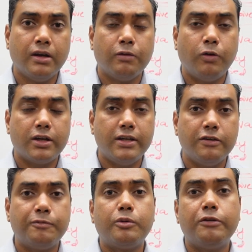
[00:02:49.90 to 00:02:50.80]
What kind
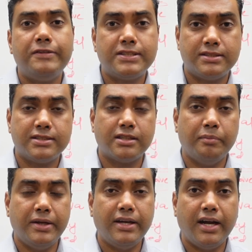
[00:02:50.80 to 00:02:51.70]
of profits this
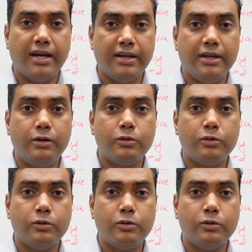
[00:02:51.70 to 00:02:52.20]
company had in